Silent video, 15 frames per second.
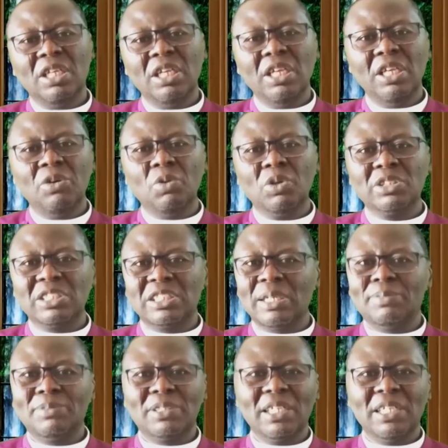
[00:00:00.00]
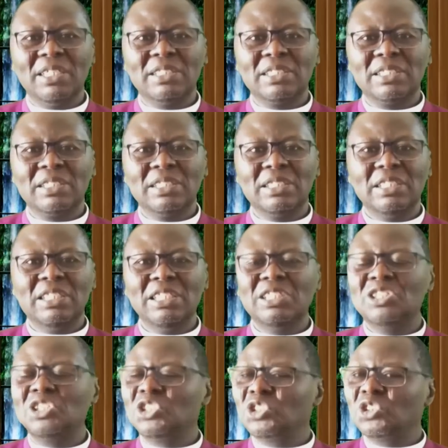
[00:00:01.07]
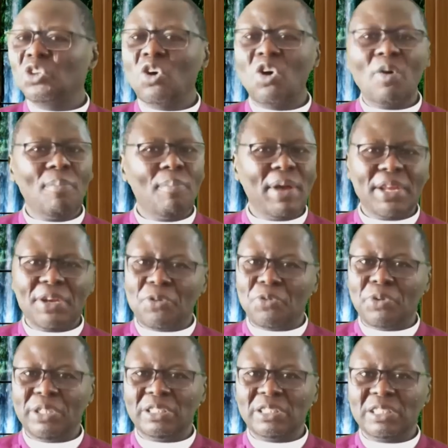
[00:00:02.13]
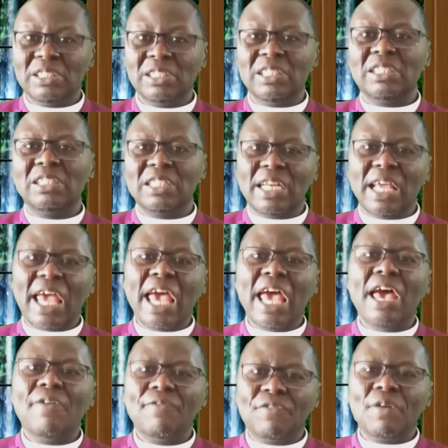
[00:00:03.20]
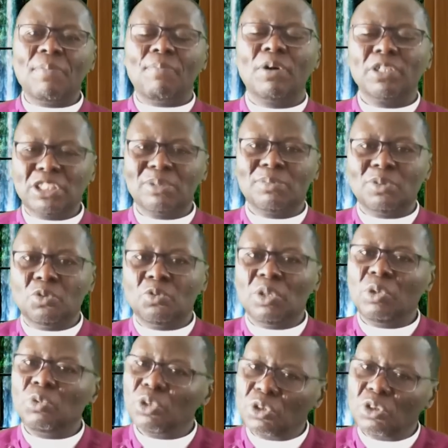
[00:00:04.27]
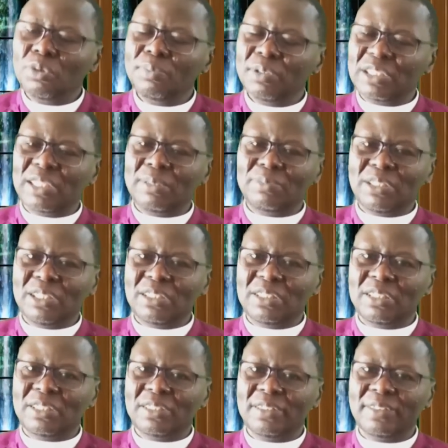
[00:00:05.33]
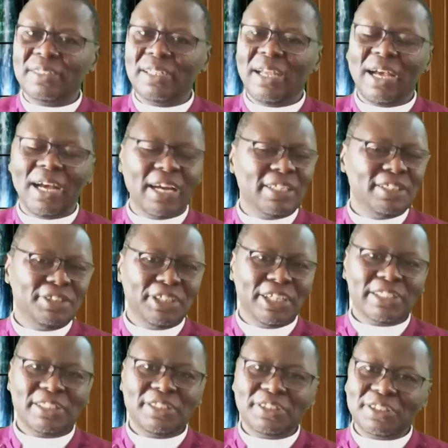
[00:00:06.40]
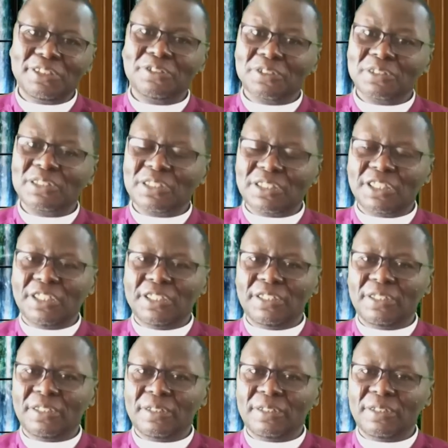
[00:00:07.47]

he was tempted in so many ways, indeed in every possible way we could be tempted, and yet he did not sin.